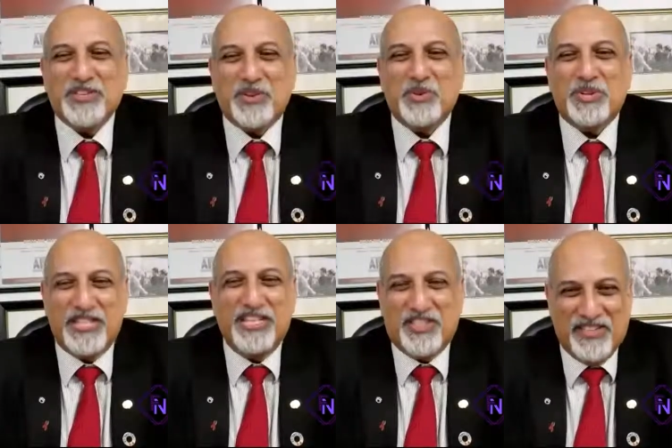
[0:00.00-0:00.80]
a good
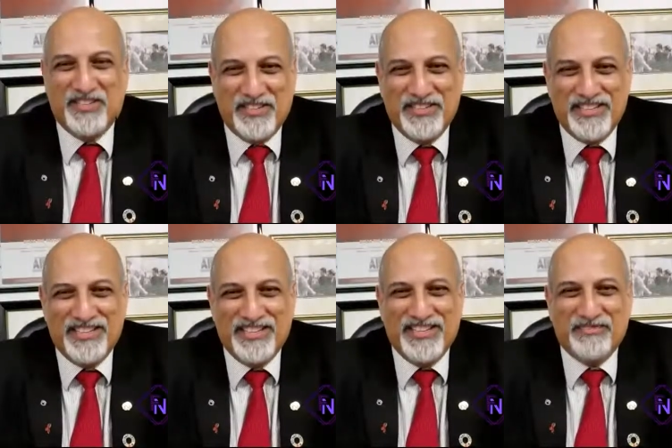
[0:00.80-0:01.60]
teacher.
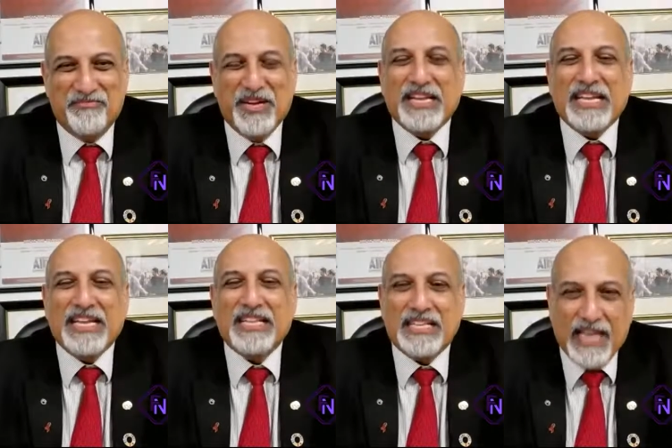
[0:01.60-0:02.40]
But
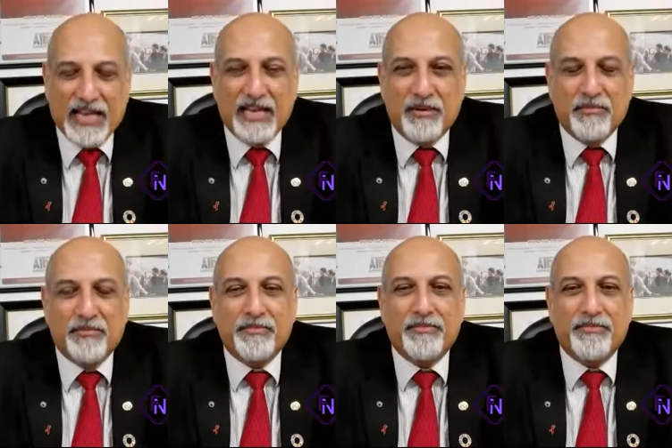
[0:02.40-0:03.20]
at the
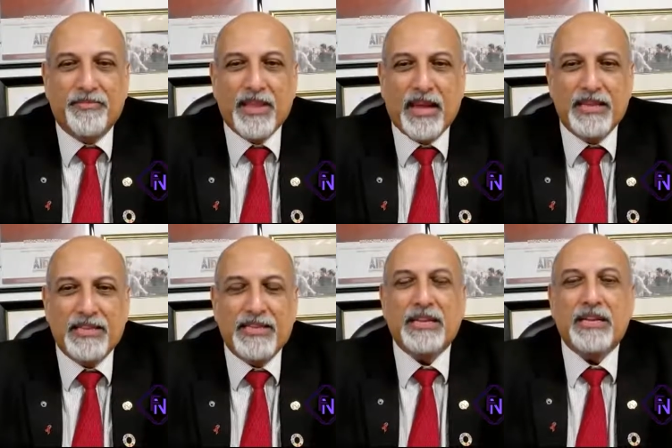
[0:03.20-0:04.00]
time, I
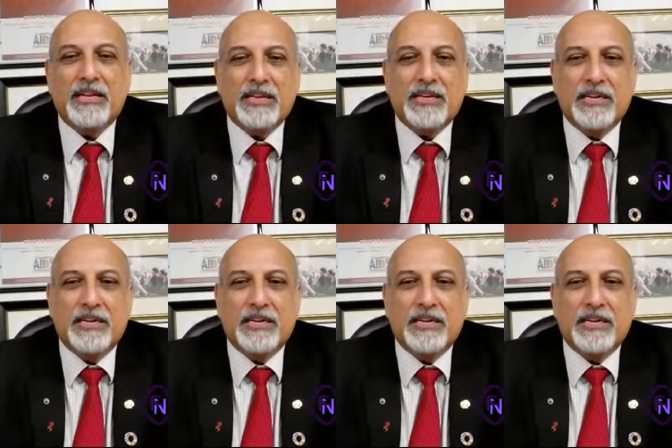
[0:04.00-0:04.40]
think